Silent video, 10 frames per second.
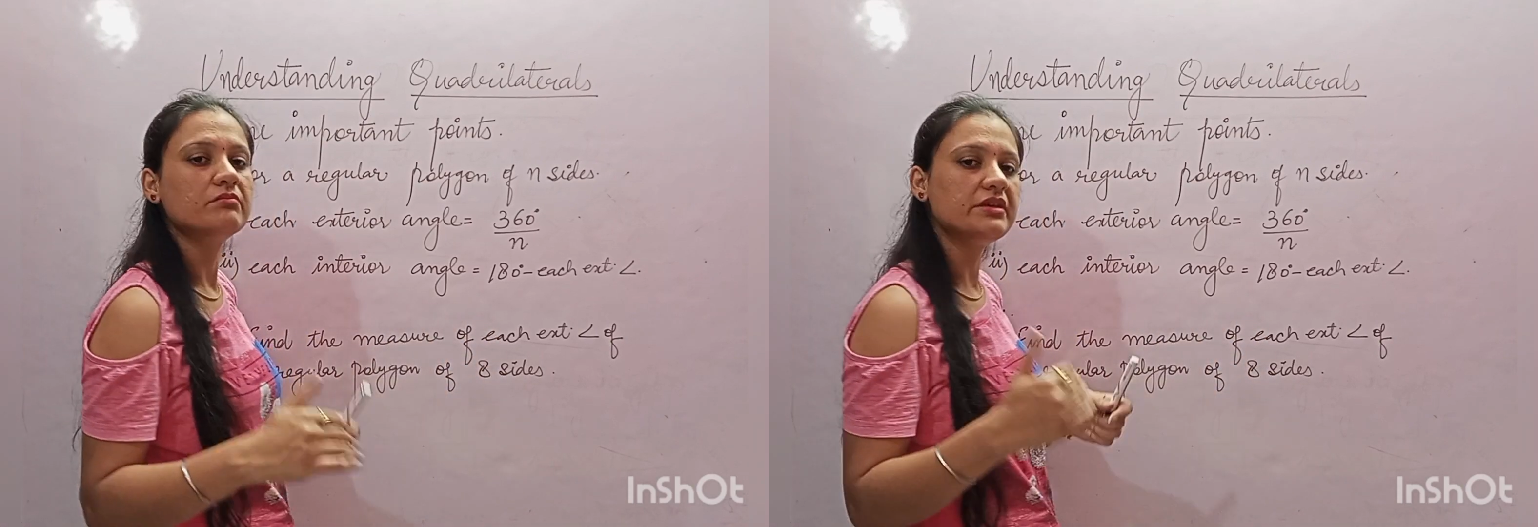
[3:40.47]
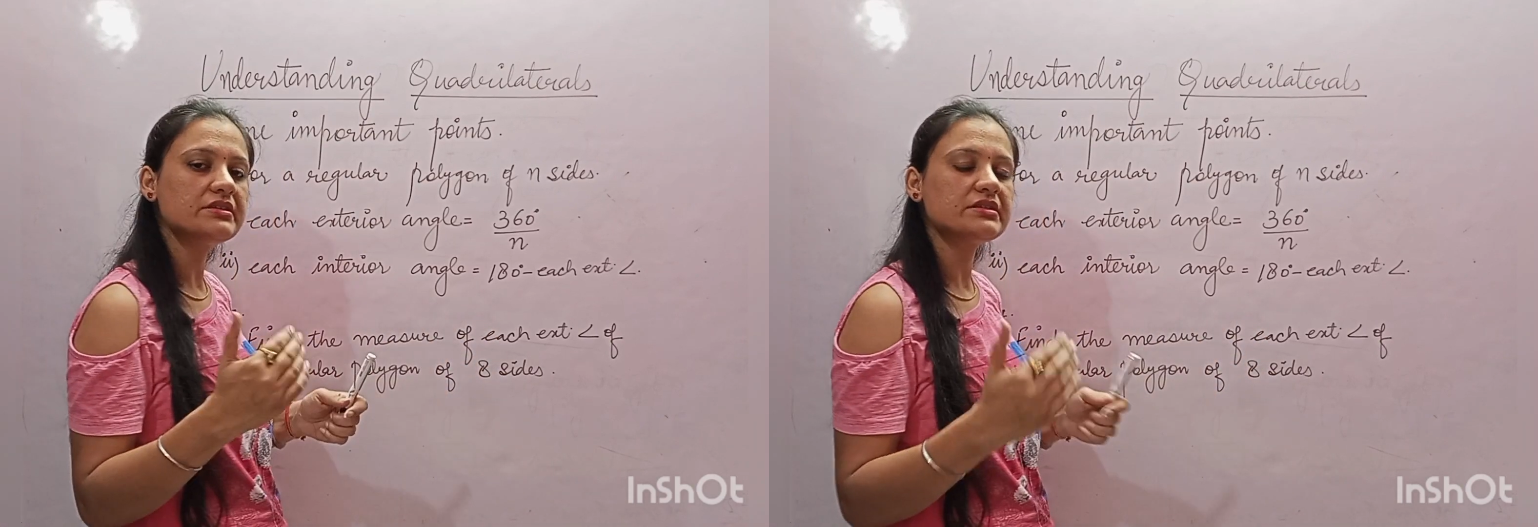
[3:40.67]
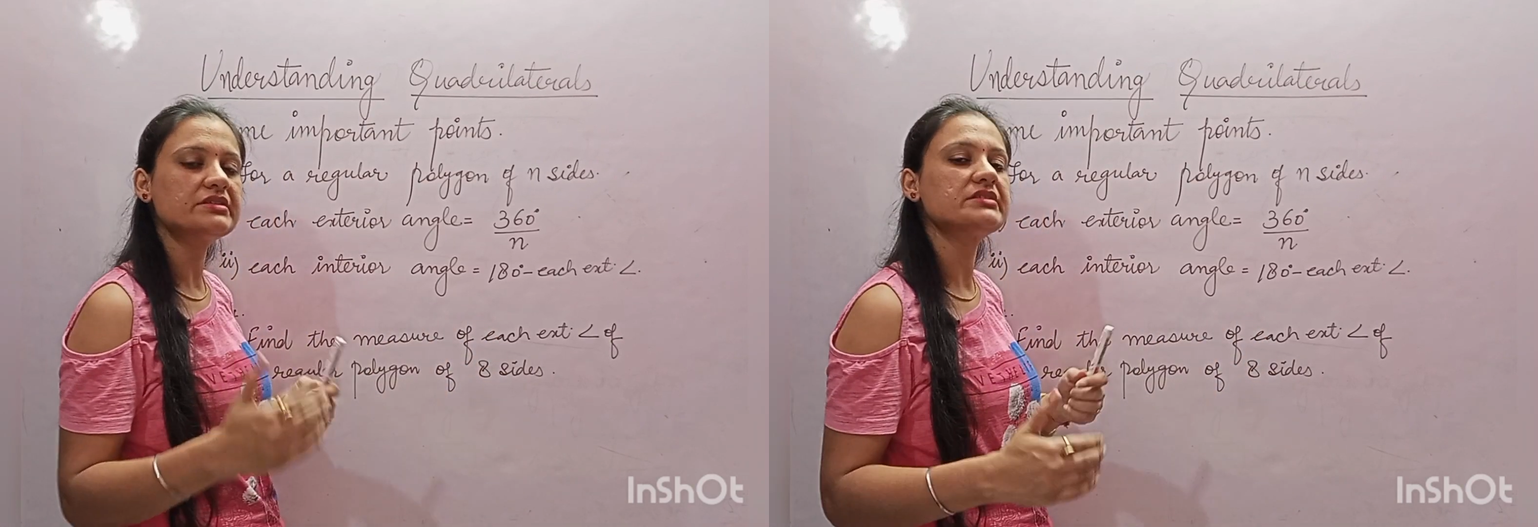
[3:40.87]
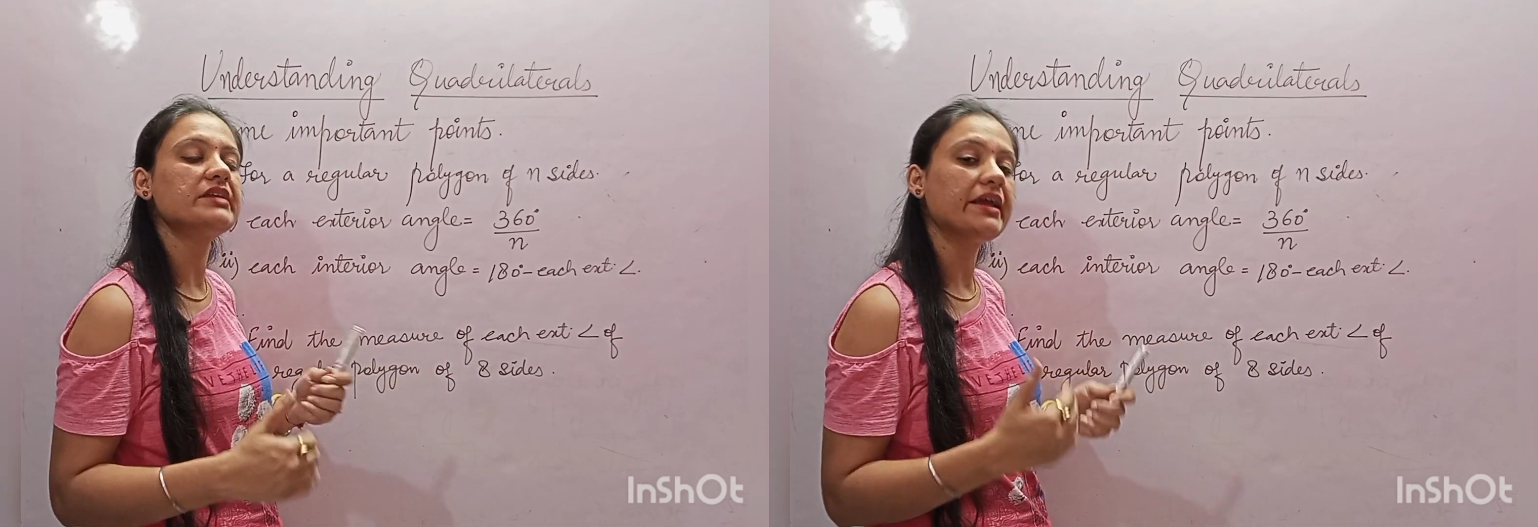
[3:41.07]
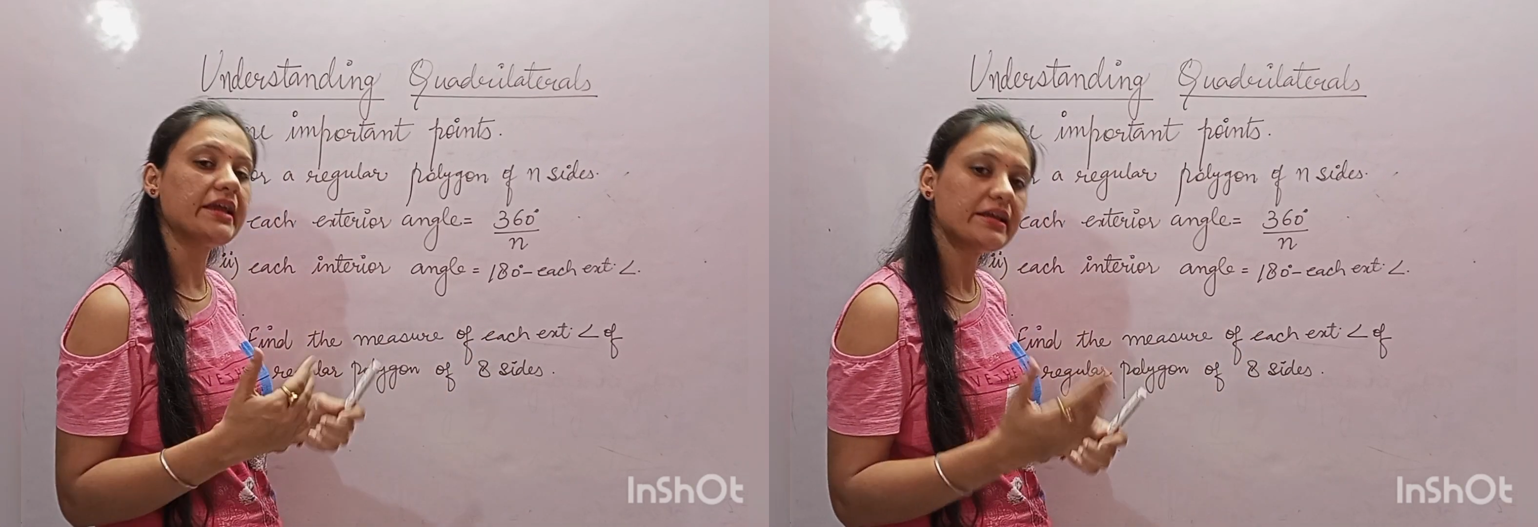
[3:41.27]
means it is
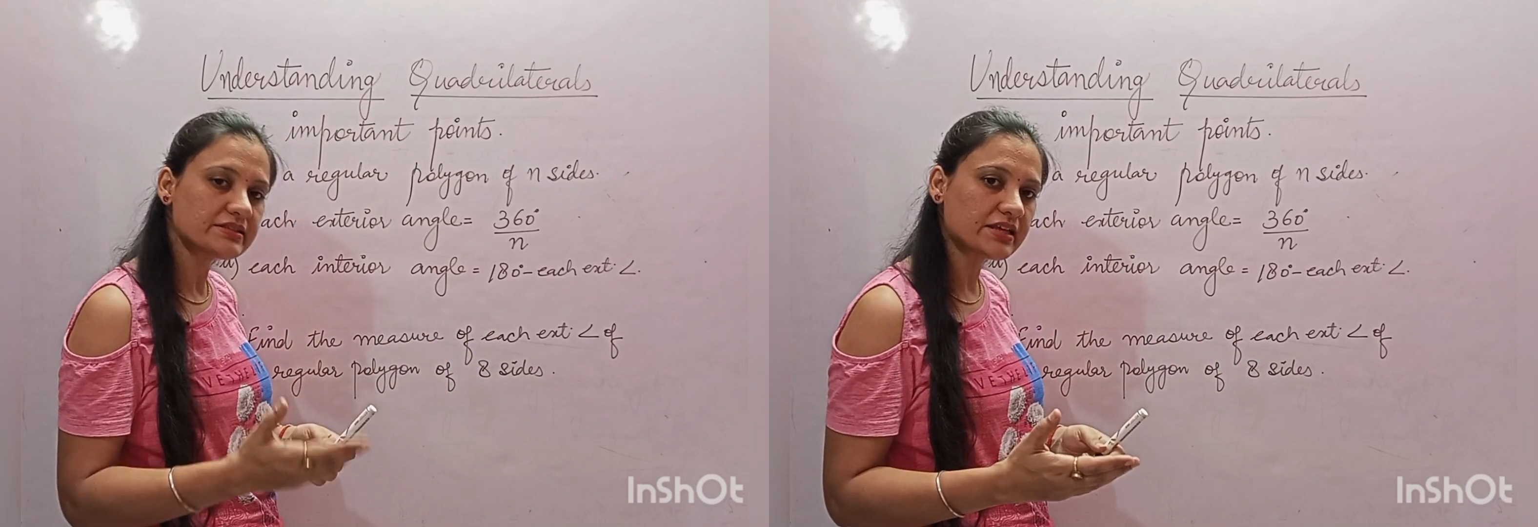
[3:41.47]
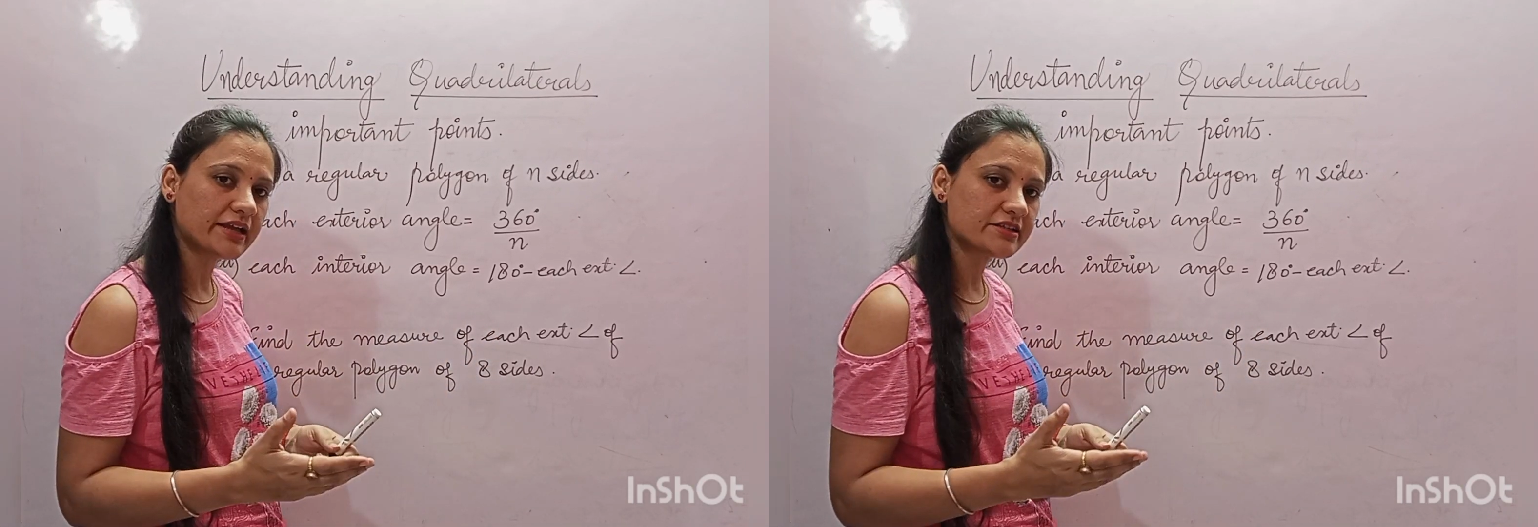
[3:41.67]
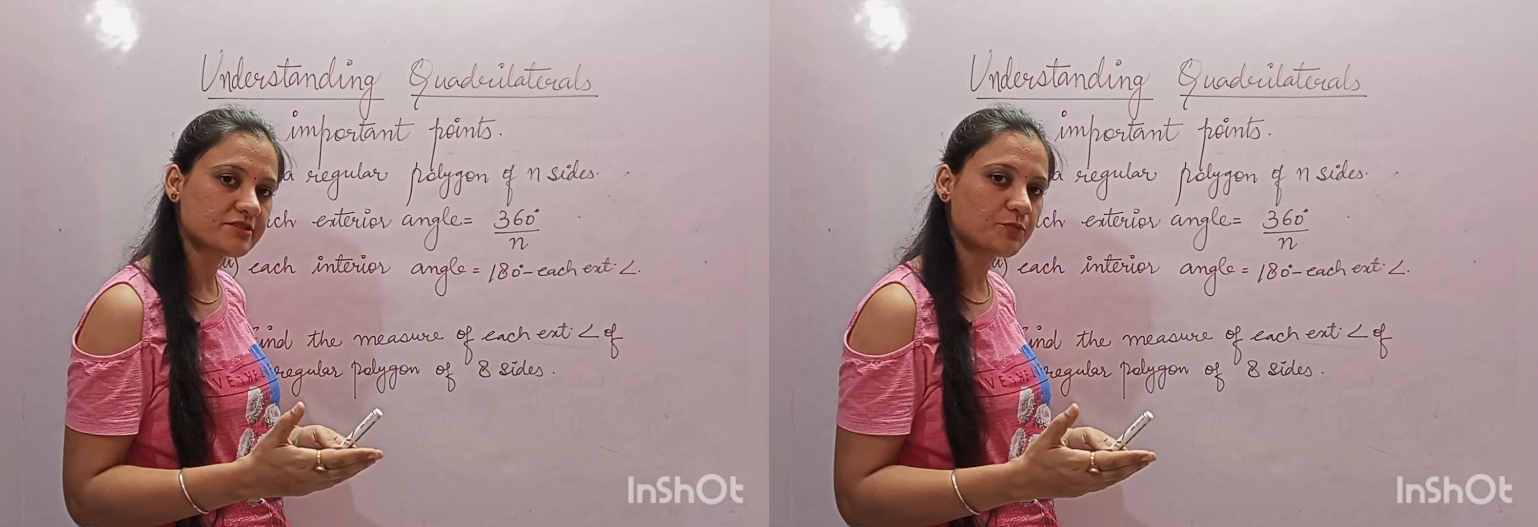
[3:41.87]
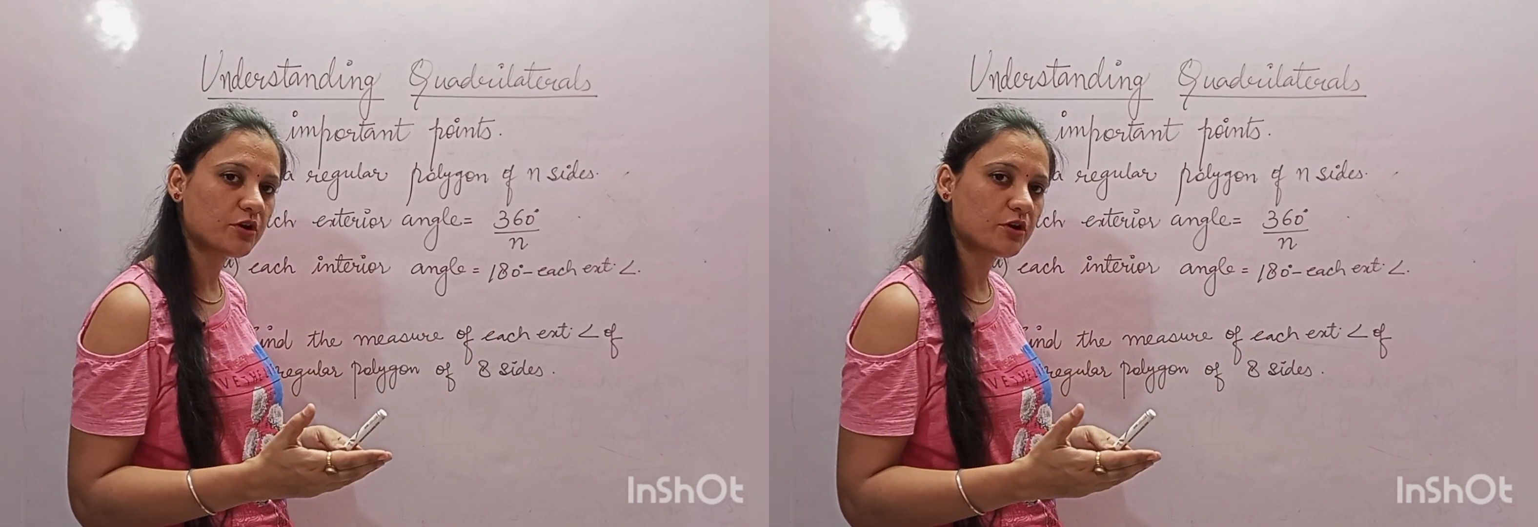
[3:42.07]
a 8-sided